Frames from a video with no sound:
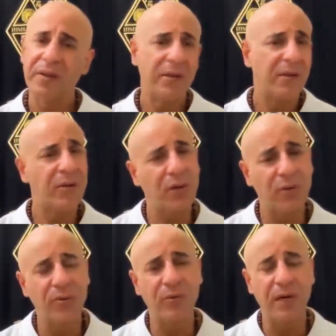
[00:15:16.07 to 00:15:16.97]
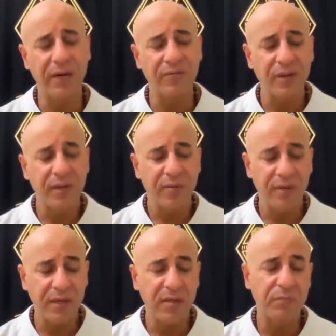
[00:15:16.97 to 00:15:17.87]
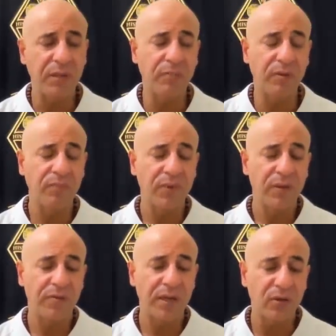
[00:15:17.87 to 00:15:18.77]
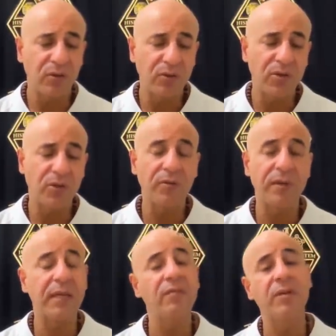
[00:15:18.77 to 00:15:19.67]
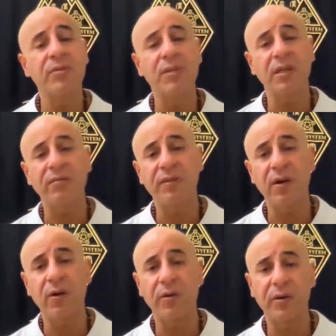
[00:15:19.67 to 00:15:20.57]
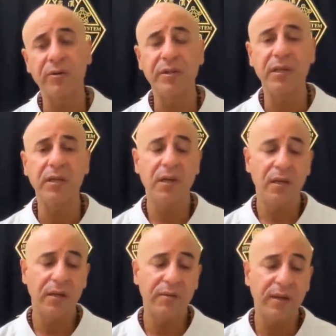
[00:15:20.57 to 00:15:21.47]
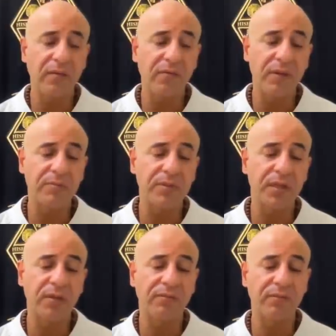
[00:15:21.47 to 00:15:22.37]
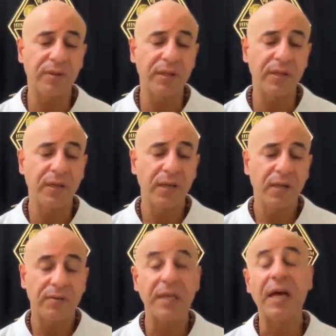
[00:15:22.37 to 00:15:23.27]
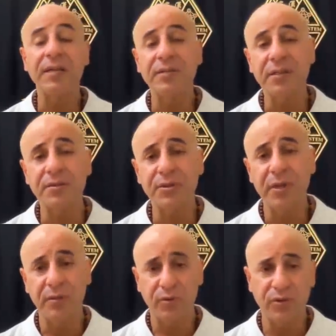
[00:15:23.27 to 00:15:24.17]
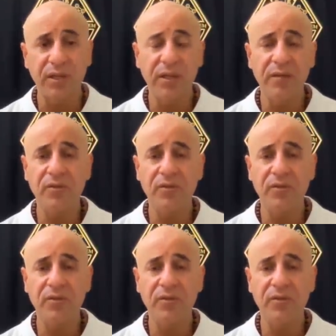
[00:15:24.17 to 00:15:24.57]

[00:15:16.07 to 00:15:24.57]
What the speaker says: No, and these people, they also, they give themselves the authority and they give themselves the license to teach.